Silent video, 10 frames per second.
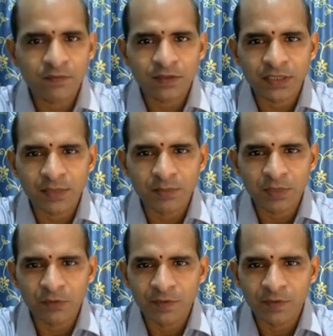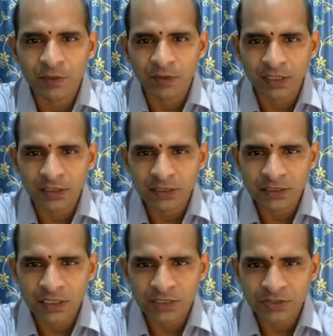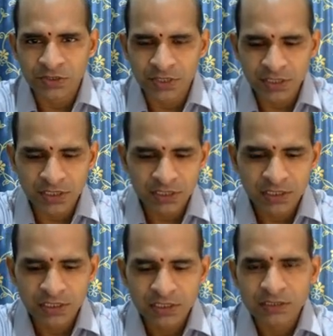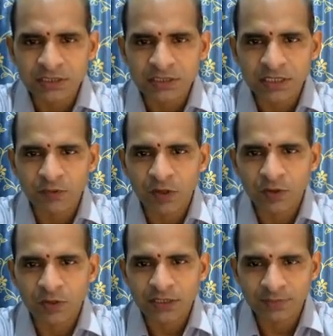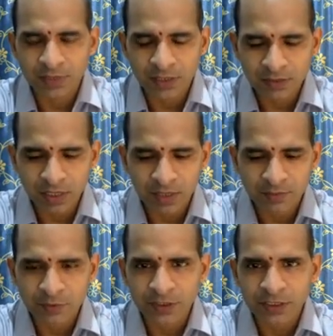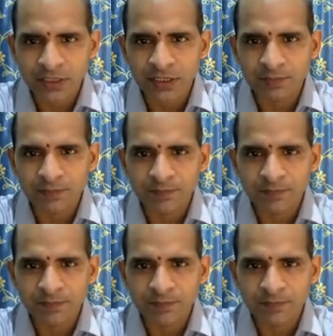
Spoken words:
For the time being we will know like this: string. Since I want to accept a name, I have to create name.